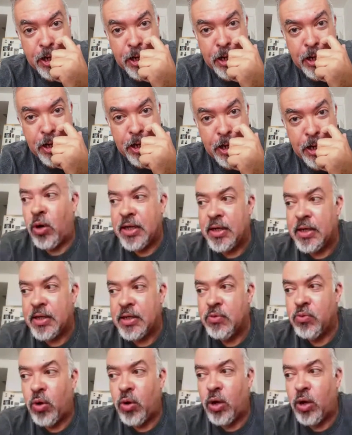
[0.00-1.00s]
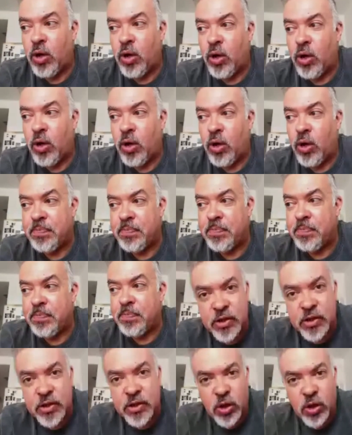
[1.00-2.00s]
was a, he was a
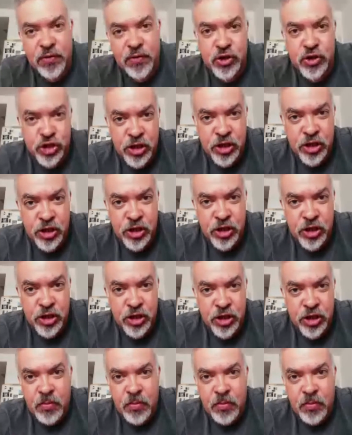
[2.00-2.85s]
pilot the first story,